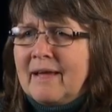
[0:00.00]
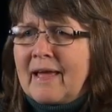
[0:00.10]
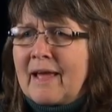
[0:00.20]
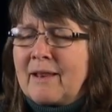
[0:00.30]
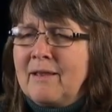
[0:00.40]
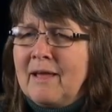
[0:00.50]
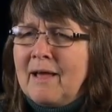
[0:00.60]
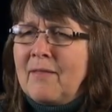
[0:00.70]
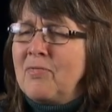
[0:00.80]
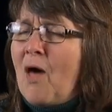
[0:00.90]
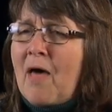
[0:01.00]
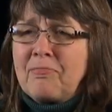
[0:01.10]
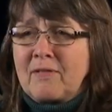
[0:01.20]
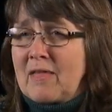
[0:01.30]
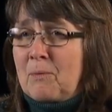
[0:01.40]
And not
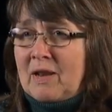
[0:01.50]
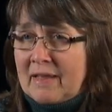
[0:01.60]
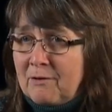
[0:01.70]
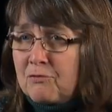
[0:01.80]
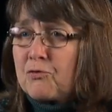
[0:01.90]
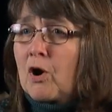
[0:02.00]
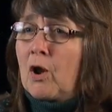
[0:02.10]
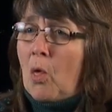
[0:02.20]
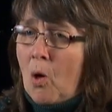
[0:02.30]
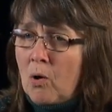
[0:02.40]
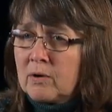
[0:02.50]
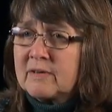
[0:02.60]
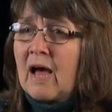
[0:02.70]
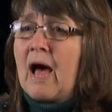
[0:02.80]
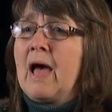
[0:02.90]
that they would live for a long
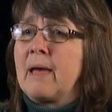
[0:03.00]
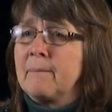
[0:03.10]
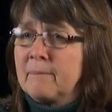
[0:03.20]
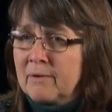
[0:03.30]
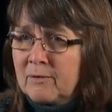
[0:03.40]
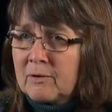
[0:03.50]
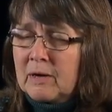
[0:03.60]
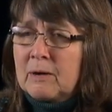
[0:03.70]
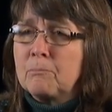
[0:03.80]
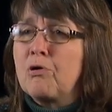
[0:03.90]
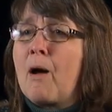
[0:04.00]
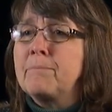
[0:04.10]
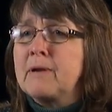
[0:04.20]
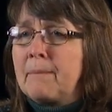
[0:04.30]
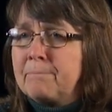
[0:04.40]
time,
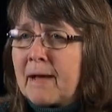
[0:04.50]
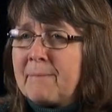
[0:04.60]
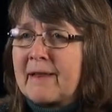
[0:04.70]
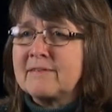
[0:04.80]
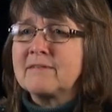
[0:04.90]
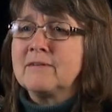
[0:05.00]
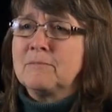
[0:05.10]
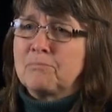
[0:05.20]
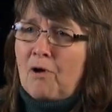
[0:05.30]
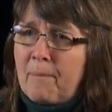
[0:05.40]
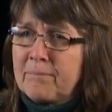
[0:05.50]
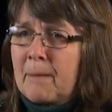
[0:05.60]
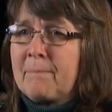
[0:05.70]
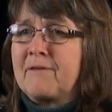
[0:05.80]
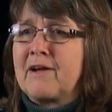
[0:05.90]
propped up by medicine and propped
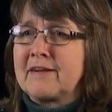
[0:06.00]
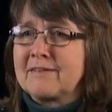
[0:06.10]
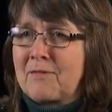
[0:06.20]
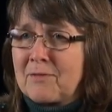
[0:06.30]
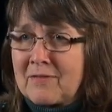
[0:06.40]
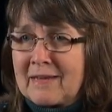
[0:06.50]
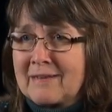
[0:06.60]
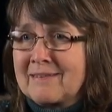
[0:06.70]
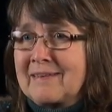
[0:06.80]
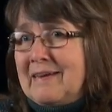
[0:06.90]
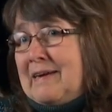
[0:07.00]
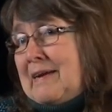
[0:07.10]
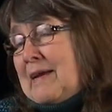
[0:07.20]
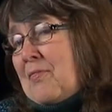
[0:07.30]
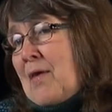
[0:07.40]
up by various other things
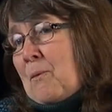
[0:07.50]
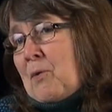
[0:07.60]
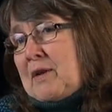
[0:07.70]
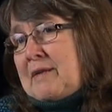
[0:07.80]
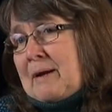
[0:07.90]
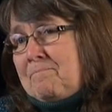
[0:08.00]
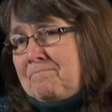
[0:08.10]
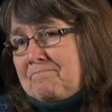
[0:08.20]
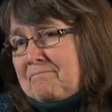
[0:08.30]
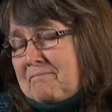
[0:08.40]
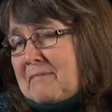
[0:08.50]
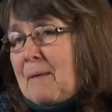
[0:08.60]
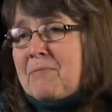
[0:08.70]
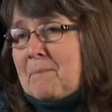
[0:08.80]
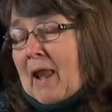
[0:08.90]
that would
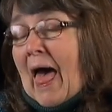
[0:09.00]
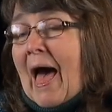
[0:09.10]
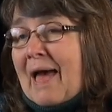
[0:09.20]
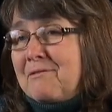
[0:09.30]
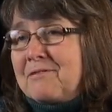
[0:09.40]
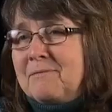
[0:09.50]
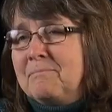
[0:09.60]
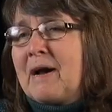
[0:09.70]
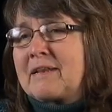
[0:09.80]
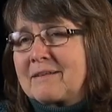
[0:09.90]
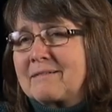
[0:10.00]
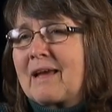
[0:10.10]
keep them alive, but